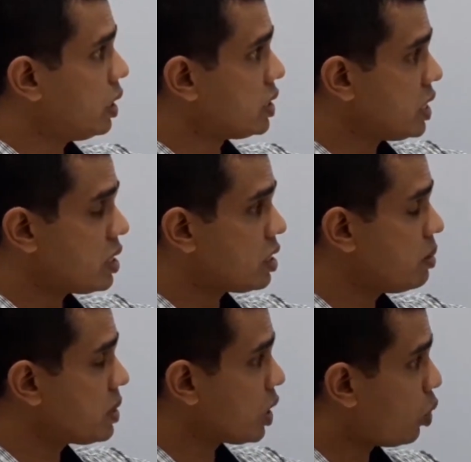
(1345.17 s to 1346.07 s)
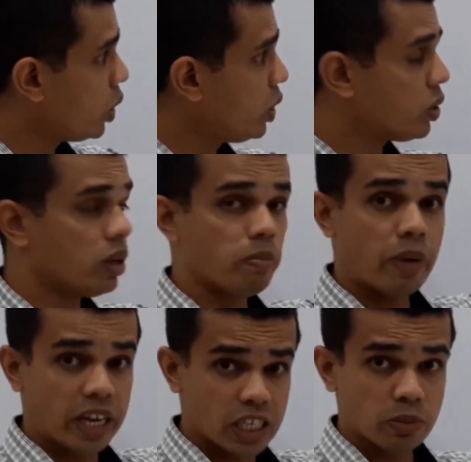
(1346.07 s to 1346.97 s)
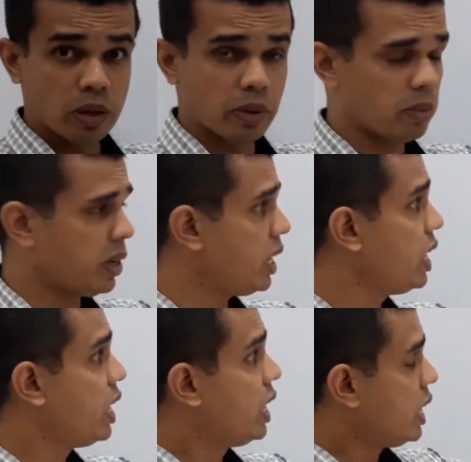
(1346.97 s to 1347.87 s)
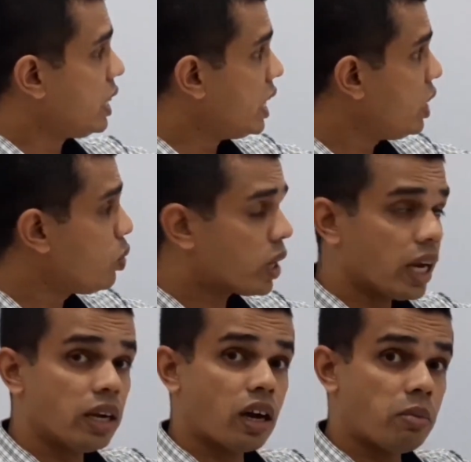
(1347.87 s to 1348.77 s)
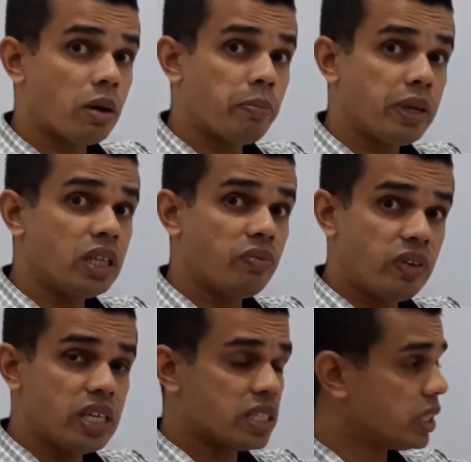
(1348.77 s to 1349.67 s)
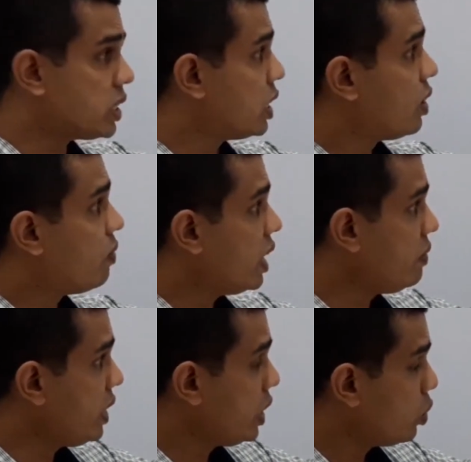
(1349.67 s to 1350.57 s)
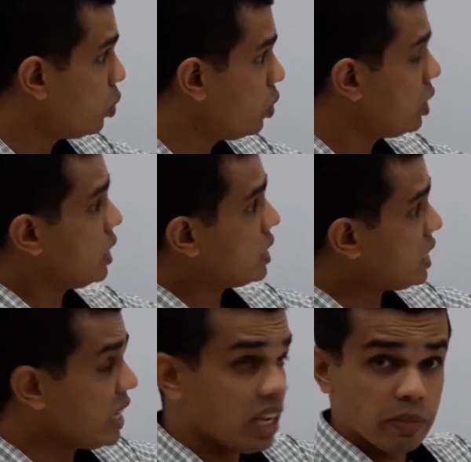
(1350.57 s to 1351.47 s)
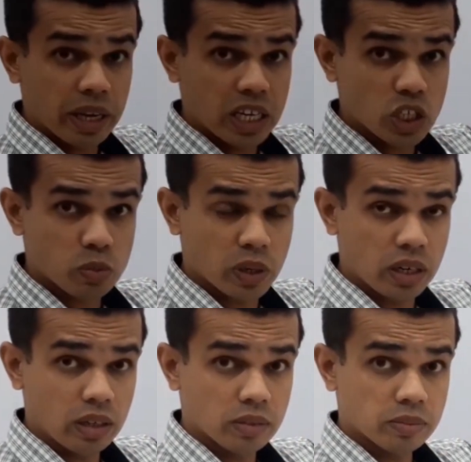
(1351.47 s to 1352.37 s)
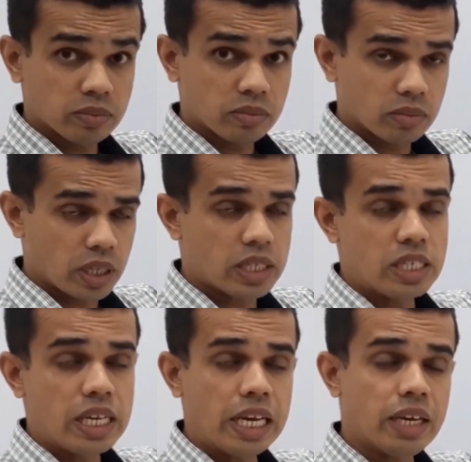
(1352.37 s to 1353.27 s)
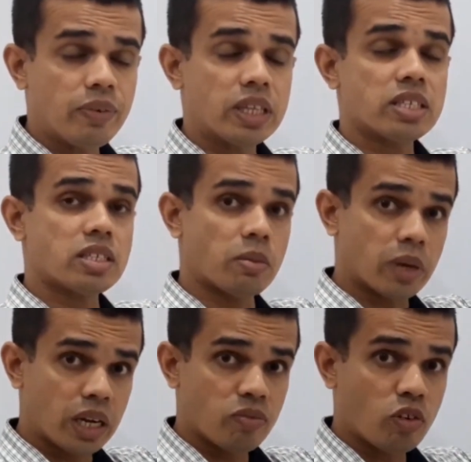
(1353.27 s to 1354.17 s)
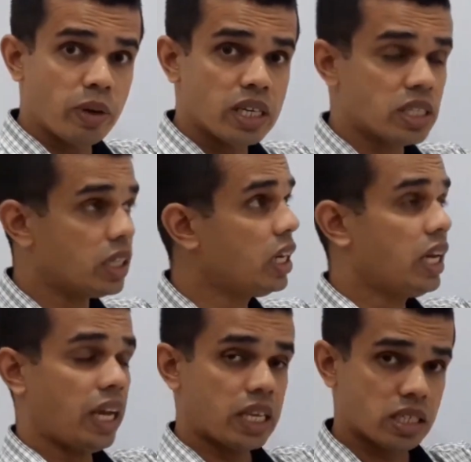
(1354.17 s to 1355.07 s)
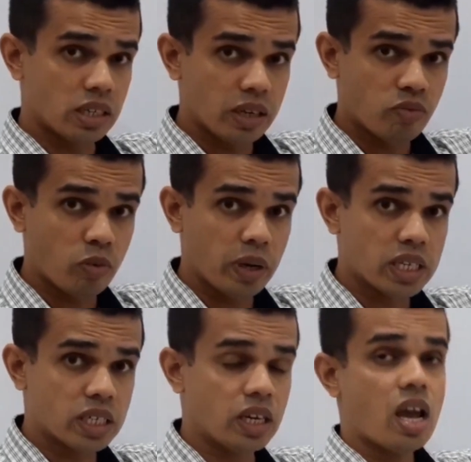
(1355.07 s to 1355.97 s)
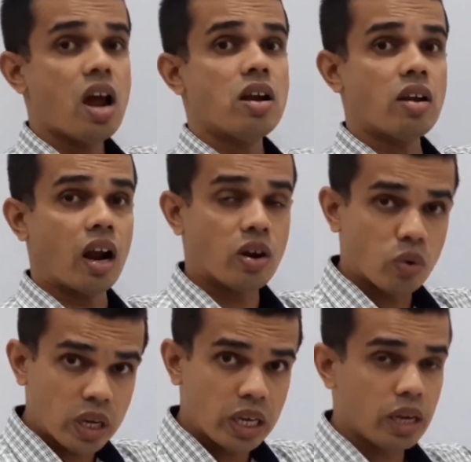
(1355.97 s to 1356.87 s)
systems according to the management pyramid, then you can come up with the features why we know senior management is dealing with summary information, external information, non-routine